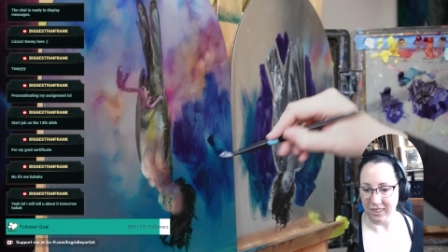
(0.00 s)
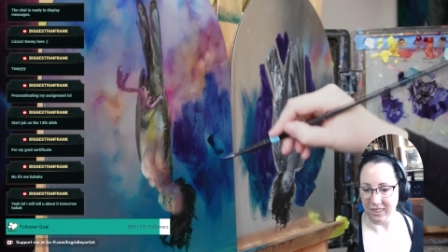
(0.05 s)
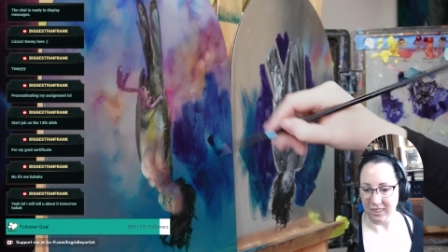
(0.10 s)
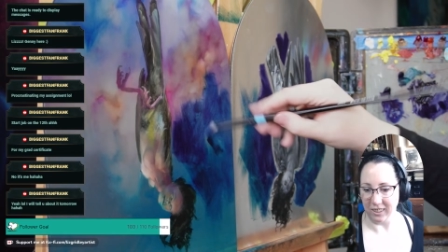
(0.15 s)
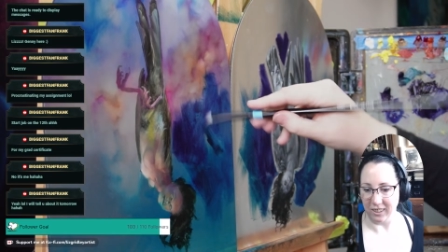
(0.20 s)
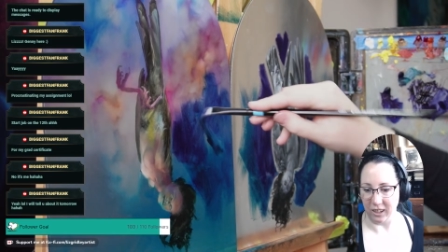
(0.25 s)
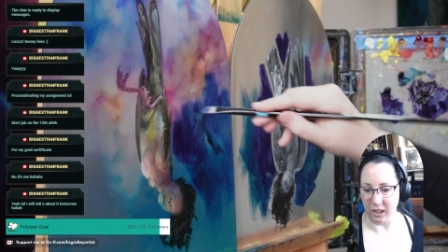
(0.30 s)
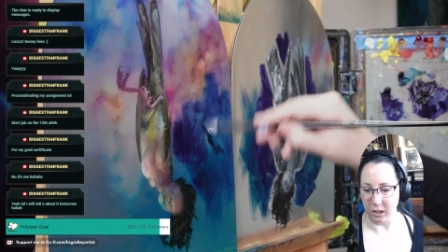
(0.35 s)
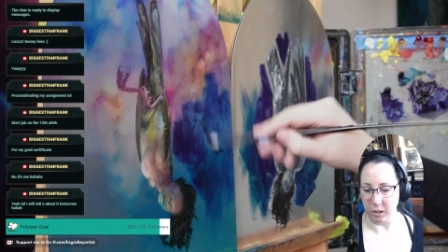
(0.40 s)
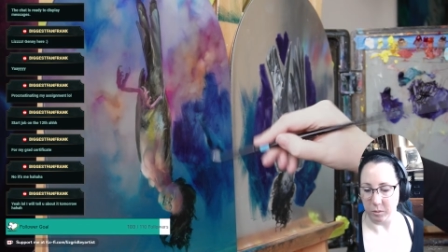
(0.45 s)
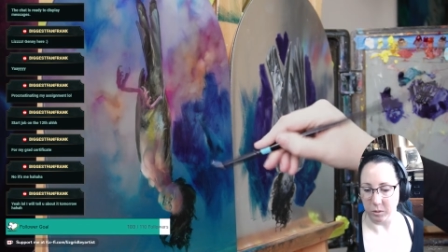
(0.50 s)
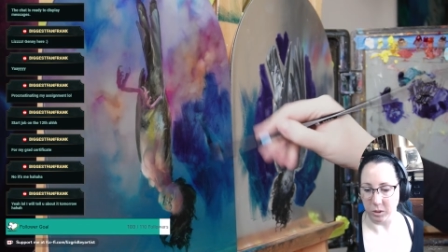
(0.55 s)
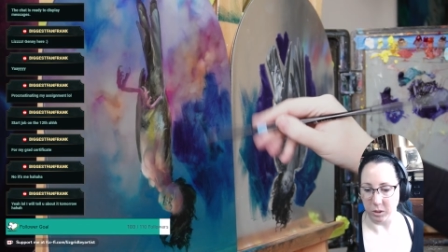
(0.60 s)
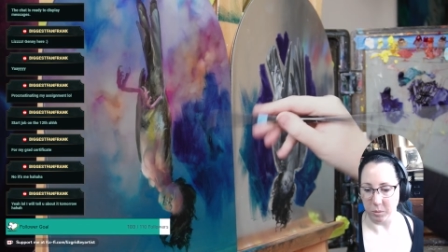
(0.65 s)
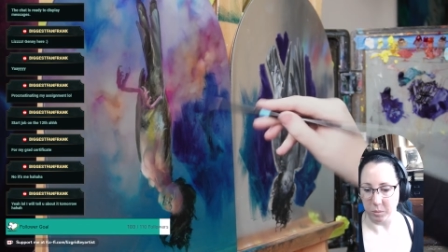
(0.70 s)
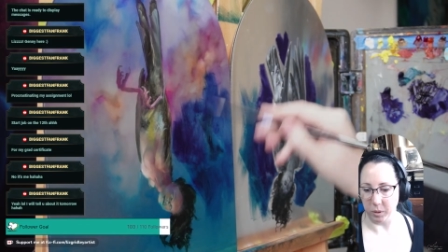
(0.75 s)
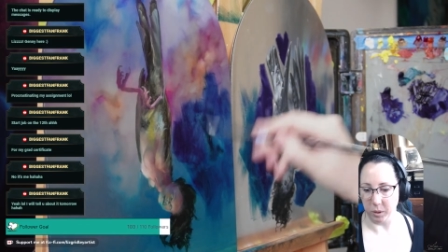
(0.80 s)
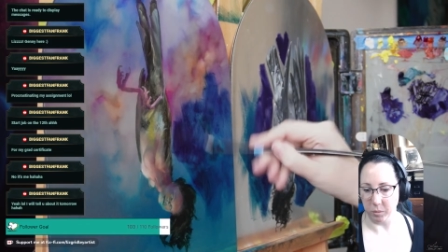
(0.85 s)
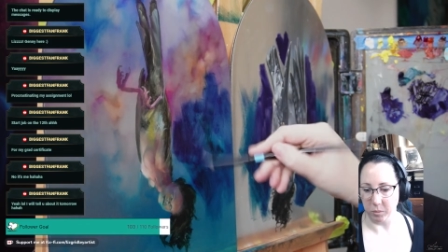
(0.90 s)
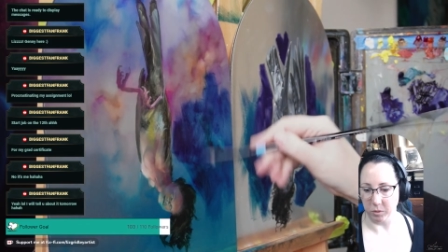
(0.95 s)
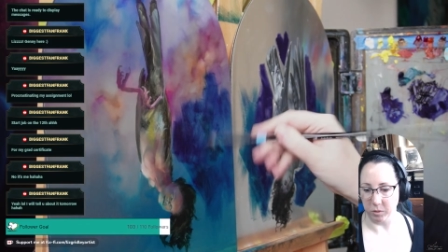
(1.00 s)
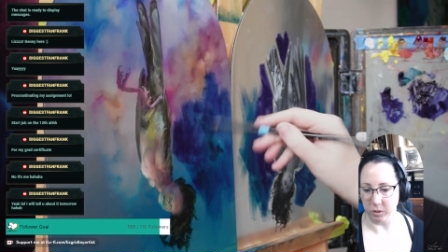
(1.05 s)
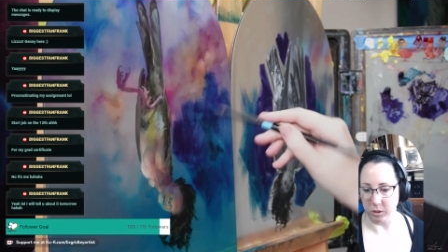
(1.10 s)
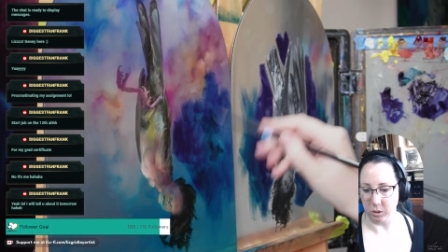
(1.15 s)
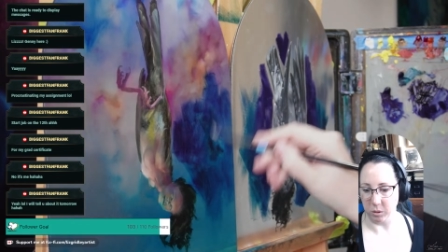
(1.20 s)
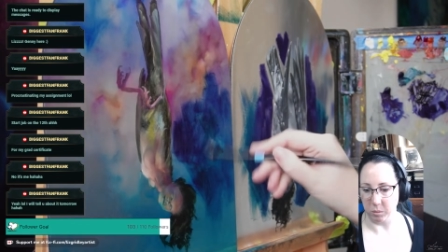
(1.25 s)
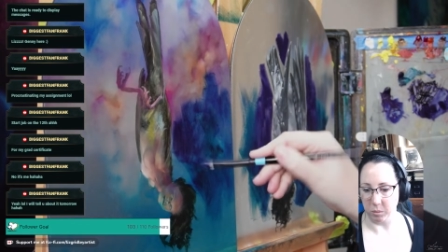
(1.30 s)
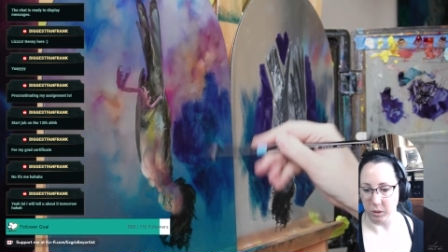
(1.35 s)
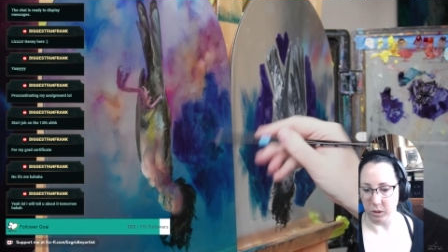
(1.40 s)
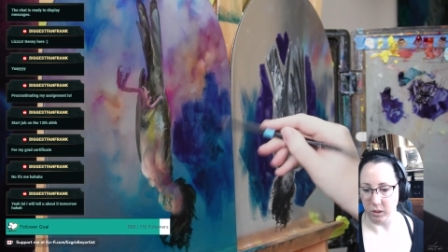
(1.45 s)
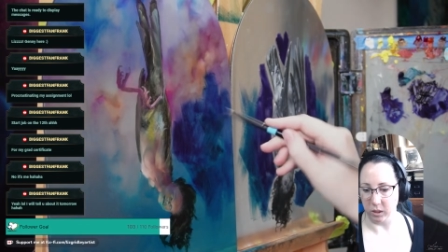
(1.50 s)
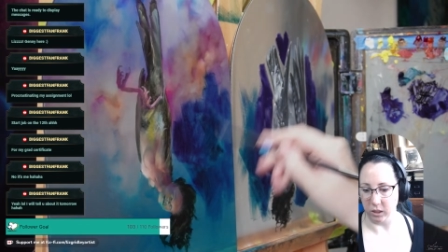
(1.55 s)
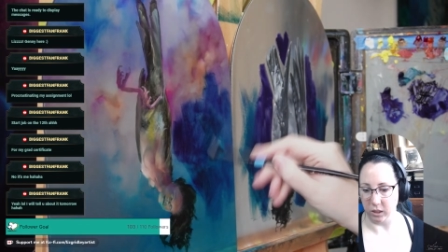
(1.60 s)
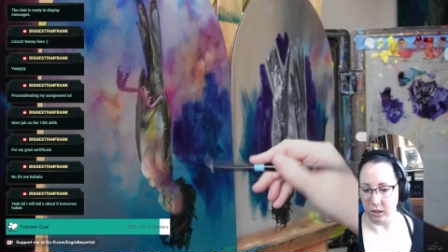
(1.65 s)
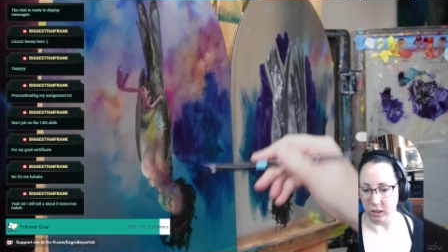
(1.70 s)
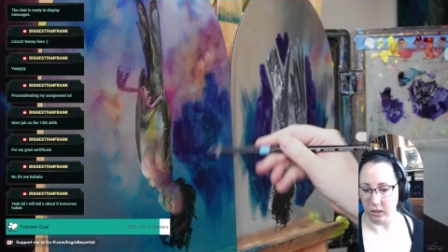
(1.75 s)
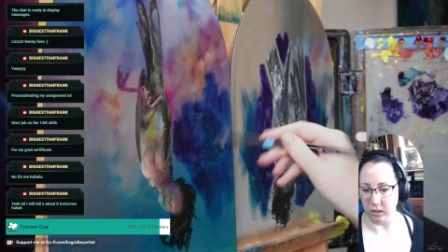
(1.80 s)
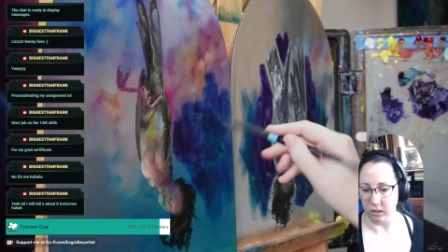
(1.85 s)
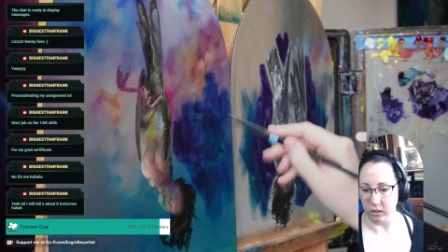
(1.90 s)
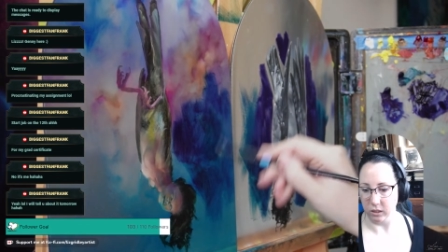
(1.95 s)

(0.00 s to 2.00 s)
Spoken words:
I'm so pumped for tomorrow.